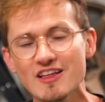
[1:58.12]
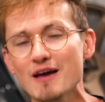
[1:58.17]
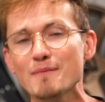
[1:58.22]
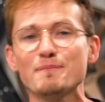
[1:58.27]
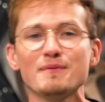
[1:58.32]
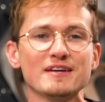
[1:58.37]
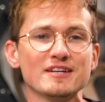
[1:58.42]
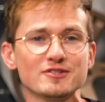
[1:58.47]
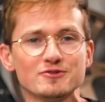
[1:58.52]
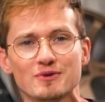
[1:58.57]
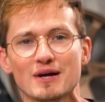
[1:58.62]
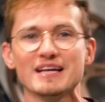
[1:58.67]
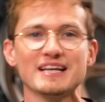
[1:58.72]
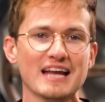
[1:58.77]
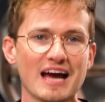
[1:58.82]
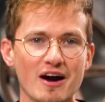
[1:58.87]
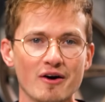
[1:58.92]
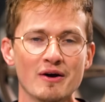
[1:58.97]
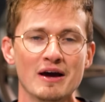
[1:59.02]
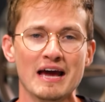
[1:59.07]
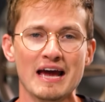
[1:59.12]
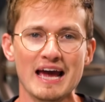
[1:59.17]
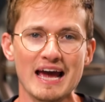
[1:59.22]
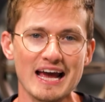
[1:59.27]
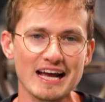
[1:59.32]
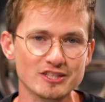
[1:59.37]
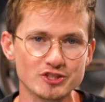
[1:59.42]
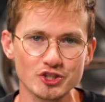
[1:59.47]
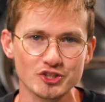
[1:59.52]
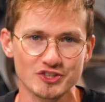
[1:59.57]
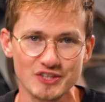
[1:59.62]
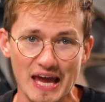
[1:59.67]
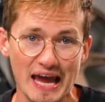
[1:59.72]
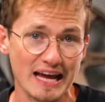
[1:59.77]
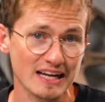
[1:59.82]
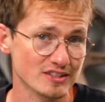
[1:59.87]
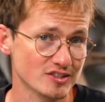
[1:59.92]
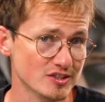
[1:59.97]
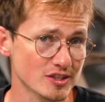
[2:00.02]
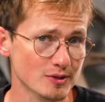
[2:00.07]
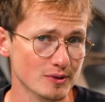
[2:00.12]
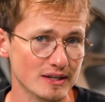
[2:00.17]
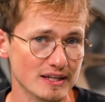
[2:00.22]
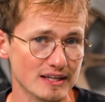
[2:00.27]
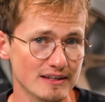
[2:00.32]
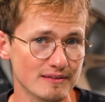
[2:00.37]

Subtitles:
up because right now it just can't do it.